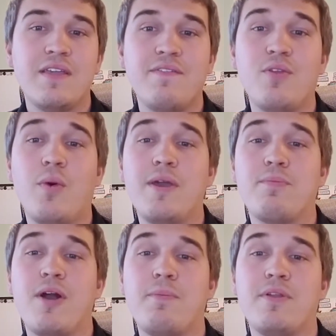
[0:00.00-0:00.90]
Given the way
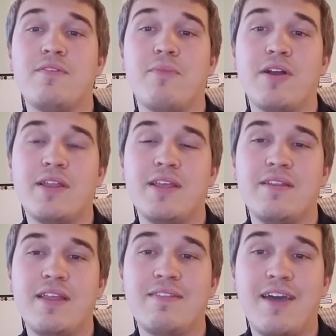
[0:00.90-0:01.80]
a property is
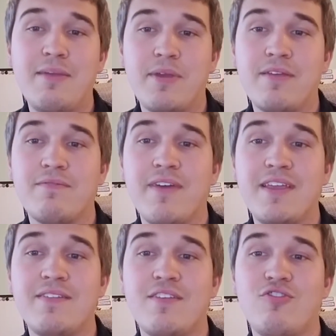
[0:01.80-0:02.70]
marketed and timing,
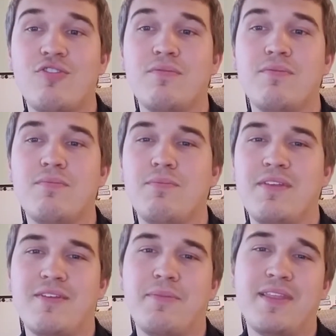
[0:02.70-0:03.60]
vacancy should
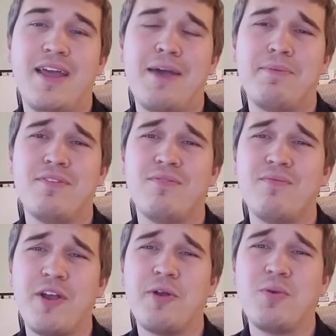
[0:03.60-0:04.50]
be something that happens
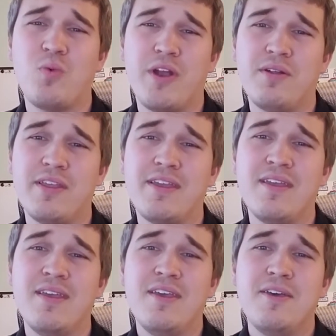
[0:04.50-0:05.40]
very rarely.